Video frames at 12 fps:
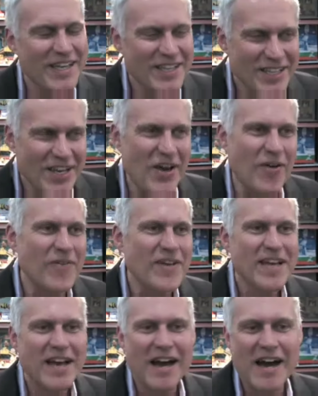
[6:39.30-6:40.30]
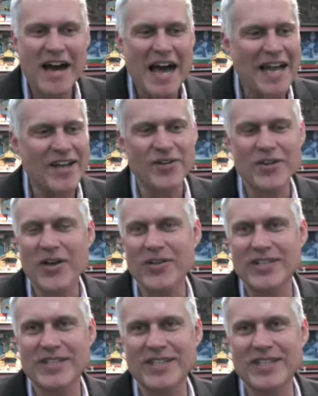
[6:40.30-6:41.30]
you know, I don't know
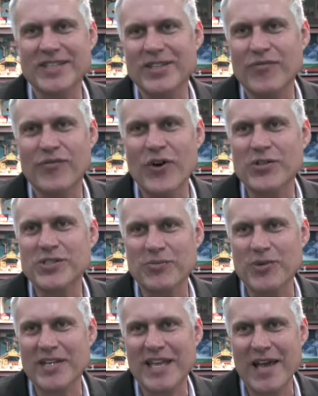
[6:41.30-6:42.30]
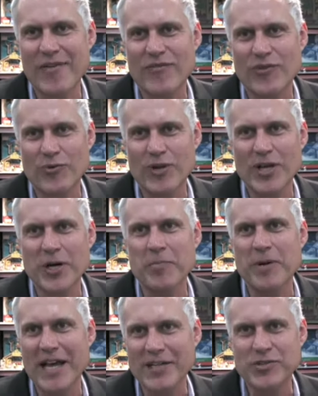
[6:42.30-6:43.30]
the folks that we get for real,
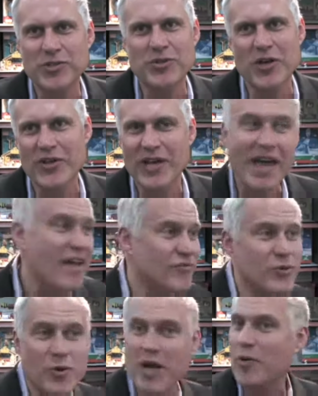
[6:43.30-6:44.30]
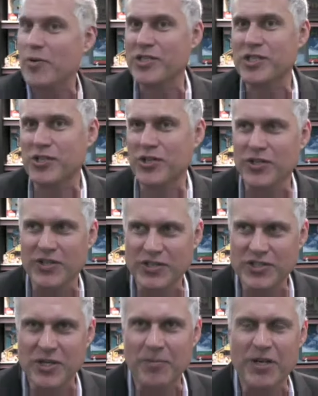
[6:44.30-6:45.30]
but I do know that everywhere we turn,
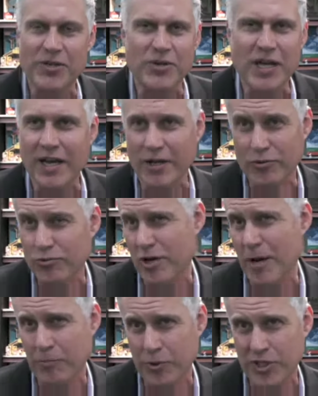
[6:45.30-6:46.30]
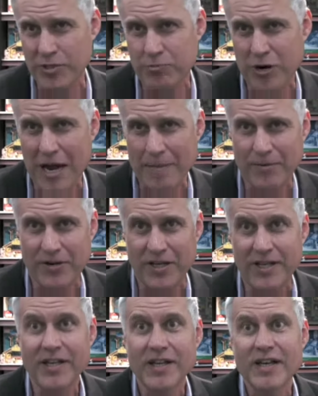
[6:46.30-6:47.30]
there's somebody who kind of grew up with this property
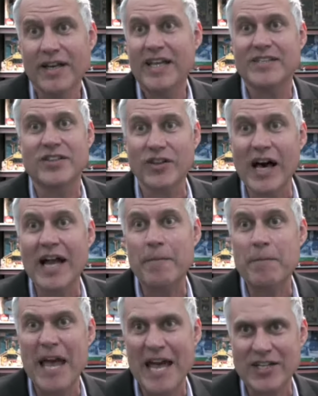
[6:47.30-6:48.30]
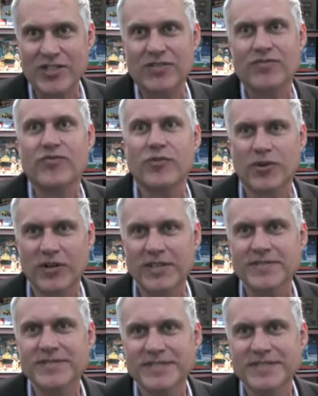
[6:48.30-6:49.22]
and has a lot of passion for it.